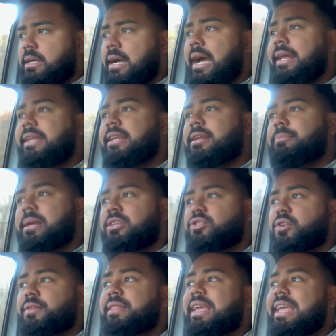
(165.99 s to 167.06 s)
I need to make
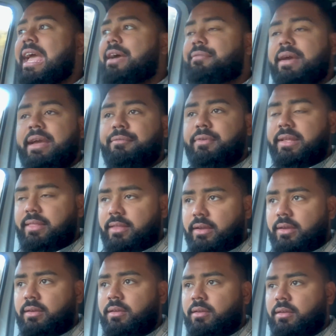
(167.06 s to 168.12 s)
sure they have
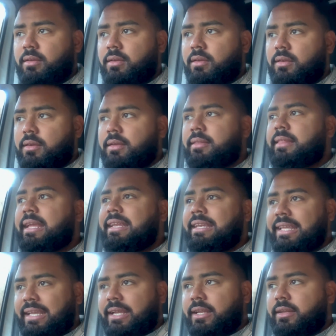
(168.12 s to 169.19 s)
everything they
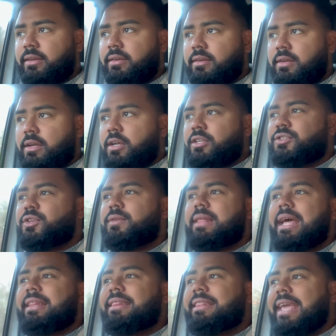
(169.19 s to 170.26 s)
need so
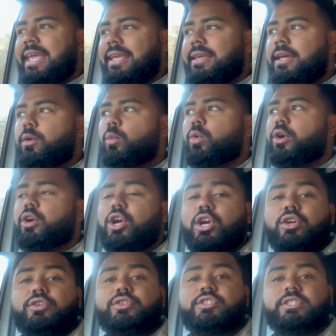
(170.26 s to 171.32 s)
that they can work
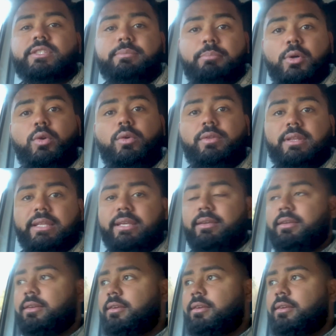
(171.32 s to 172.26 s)
smoothly,